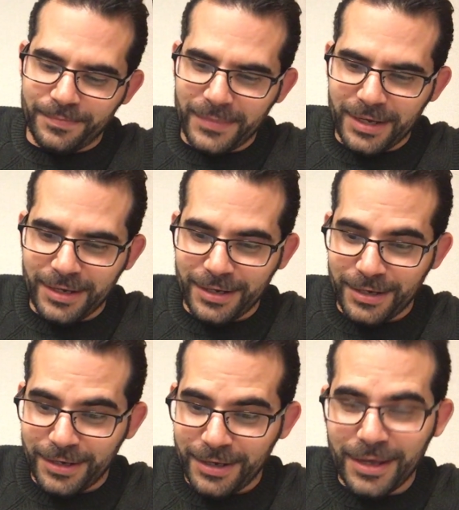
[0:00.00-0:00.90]

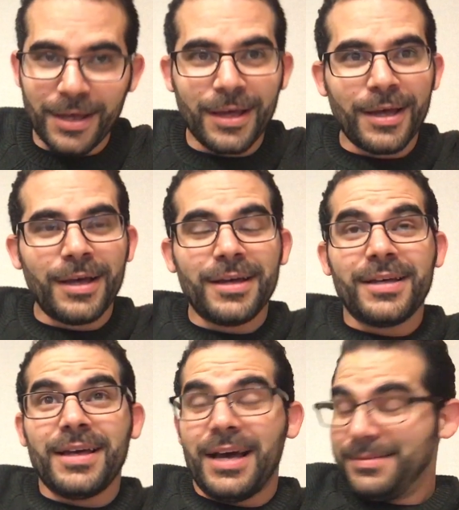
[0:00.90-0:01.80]

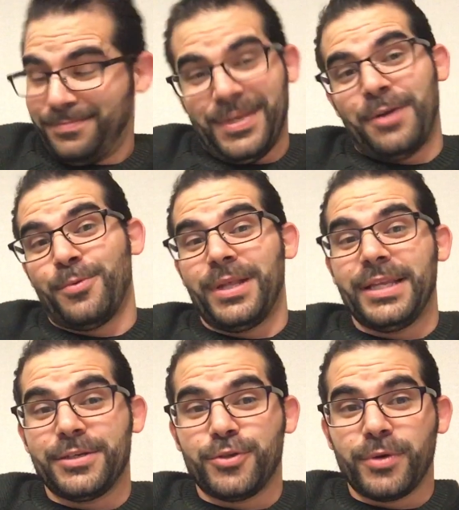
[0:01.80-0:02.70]
I
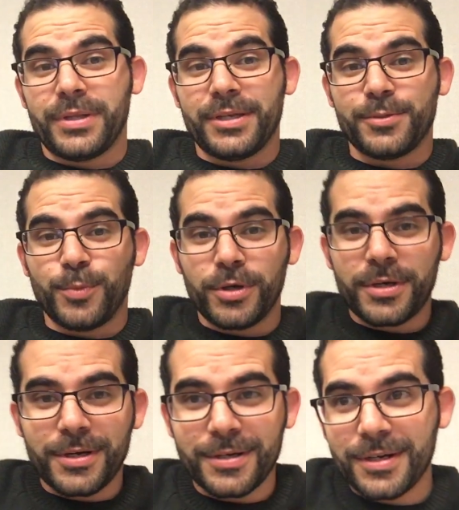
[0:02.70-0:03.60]
really enjoyed this book.